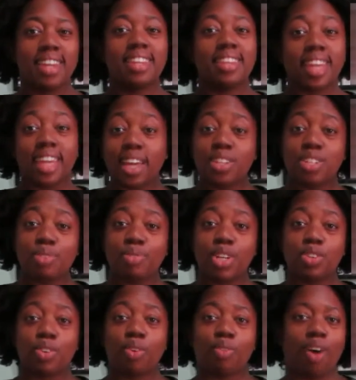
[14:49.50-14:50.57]
Thank y'all so
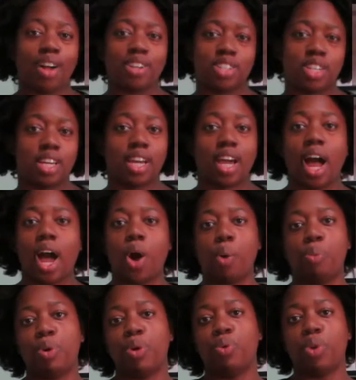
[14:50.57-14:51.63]
much for watching. I
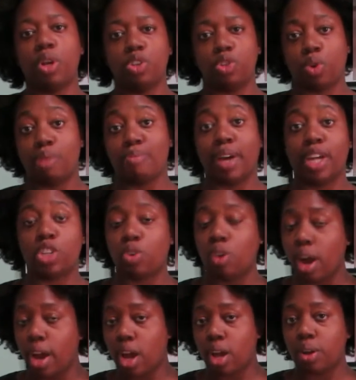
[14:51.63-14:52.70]
hope you enjoyed my
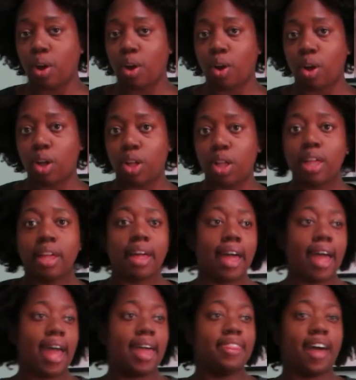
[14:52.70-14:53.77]
try on haul
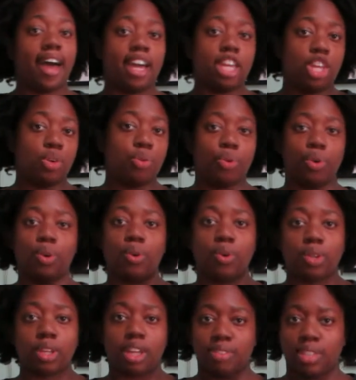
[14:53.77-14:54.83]
and that you will
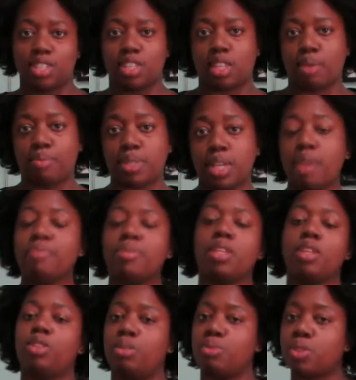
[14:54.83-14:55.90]
give this a thumbs up,
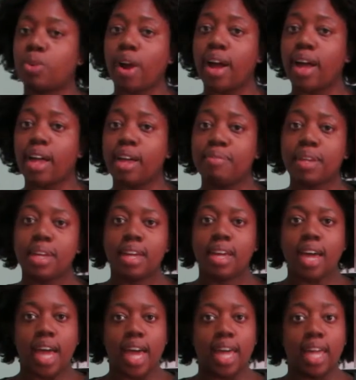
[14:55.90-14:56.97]
subscribe,
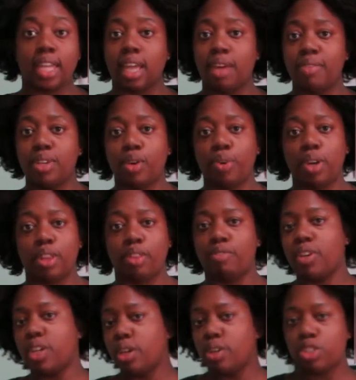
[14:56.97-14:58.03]
and let me know what other
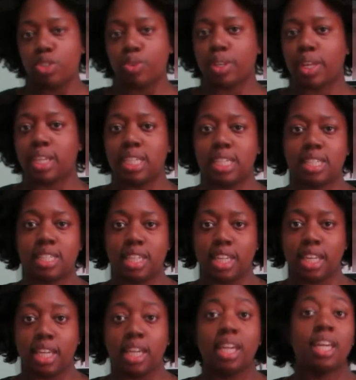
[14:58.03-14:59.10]
videos you would like to see.